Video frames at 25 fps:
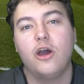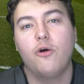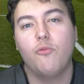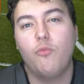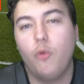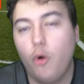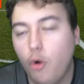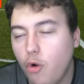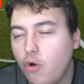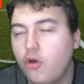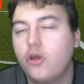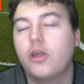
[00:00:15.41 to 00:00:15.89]

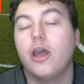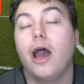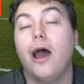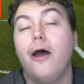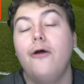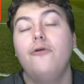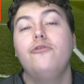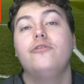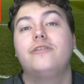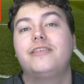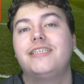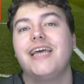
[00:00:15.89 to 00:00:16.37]
will
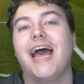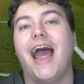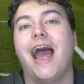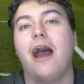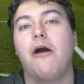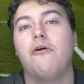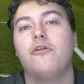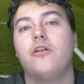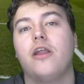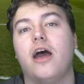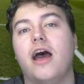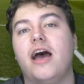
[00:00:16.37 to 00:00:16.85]
go
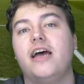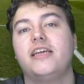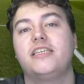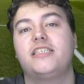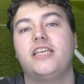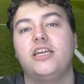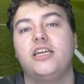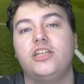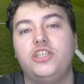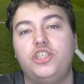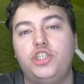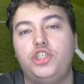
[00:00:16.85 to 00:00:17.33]
down
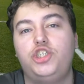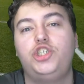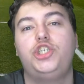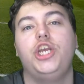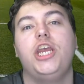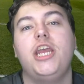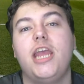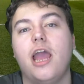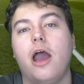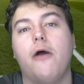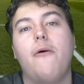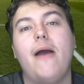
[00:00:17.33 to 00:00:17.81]
as the
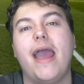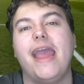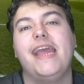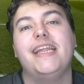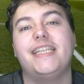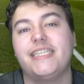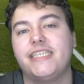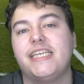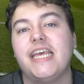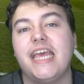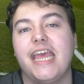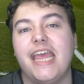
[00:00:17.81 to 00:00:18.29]

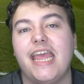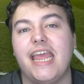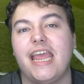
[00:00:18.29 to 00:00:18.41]
GOAT,